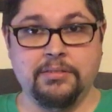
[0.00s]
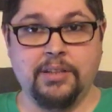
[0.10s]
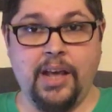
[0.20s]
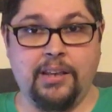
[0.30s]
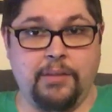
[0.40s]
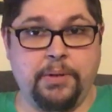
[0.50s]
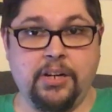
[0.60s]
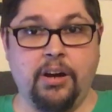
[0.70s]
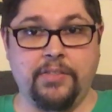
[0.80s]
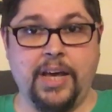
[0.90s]
And they'd be
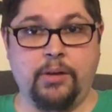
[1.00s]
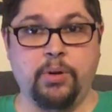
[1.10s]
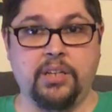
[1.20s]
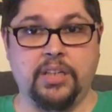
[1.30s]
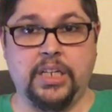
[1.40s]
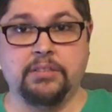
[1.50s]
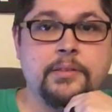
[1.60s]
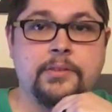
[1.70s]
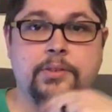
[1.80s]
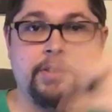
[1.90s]
gone that quickly.
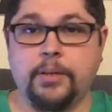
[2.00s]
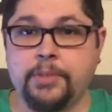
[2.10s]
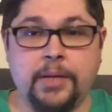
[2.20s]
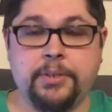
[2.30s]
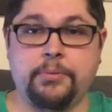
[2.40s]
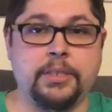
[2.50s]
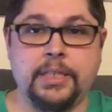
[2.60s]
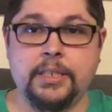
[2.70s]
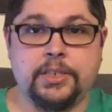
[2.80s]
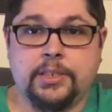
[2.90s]
So sometimes it really
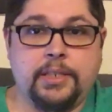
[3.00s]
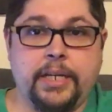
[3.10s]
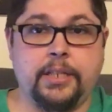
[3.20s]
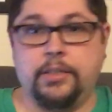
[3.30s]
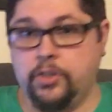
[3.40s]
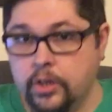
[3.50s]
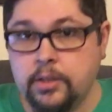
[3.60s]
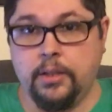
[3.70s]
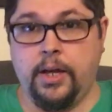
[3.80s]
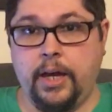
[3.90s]
is just like good
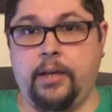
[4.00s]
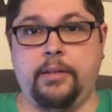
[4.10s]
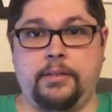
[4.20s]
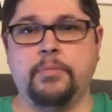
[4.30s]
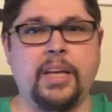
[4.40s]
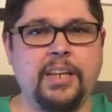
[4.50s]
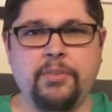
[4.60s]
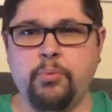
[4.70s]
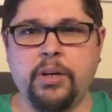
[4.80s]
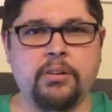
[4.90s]
luck. And
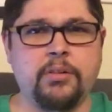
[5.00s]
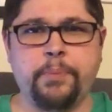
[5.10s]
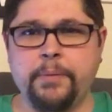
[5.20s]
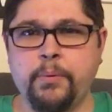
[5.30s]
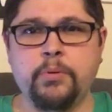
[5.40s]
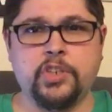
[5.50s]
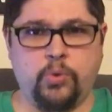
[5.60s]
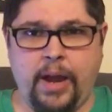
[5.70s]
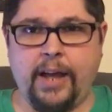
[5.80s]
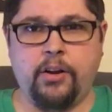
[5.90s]
even weirder, people would
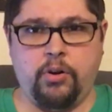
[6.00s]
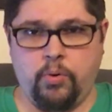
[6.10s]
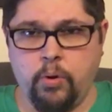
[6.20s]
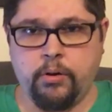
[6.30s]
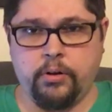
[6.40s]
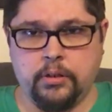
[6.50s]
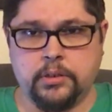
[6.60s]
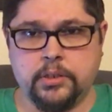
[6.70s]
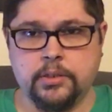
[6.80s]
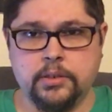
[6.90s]
track our
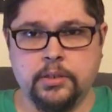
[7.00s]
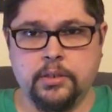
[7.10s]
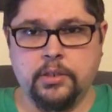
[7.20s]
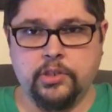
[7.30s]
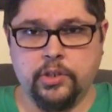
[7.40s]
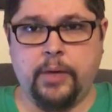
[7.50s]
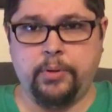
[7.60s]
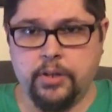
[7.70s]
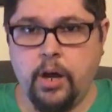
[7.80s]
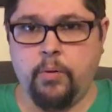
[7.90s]
orders. So they would
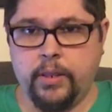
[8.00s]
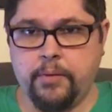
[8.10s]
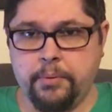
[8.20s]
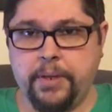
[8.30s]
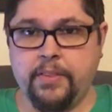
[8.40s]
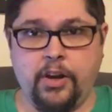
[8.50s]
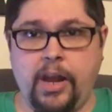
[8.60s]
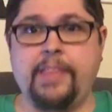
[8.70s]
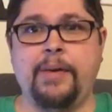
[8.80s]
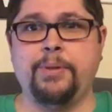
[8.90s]
know when they would be there,
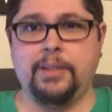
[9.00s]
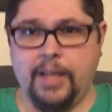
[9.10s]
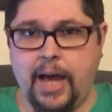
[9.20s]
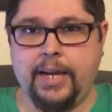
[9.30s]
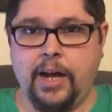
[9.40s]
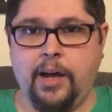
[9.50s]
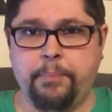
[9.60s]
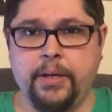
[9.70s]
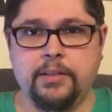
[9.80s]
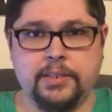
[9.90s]
and they would line up
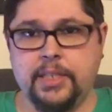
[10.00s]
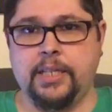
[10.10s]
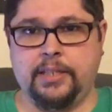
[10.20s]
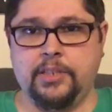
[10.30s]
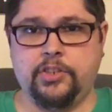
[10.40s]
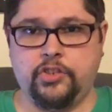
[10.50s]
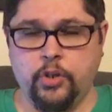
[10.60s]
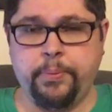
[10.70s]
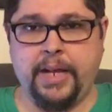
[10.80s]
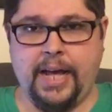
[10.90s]
to get these
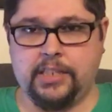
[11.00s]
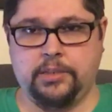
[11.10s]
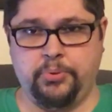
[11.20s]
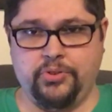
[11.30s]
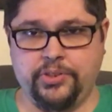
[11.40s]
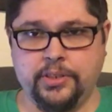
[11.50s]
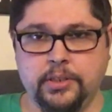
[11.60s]
stupid Hatchables.